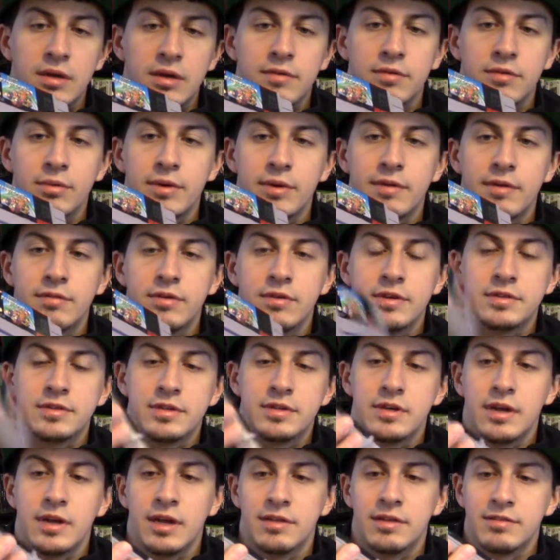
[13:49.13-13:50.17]
For whatever
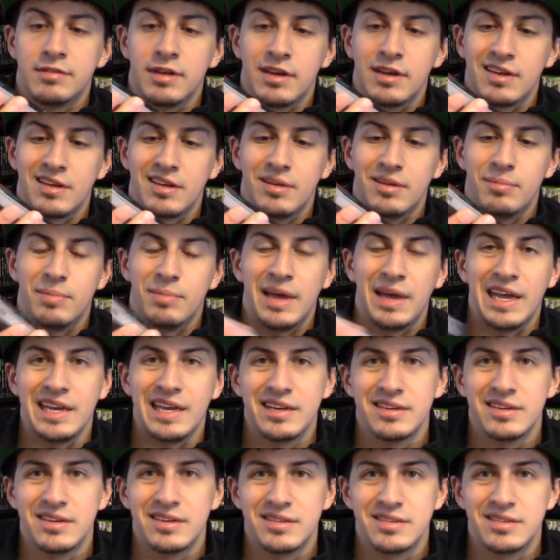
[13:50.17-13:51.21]
reason, it has like
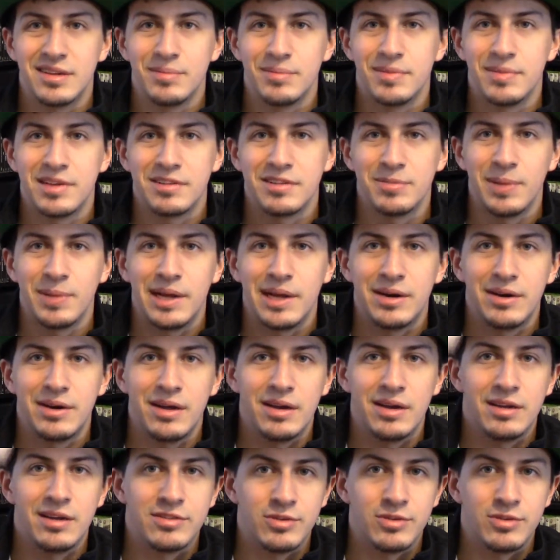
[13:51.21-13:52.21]
paint or something splattered on it,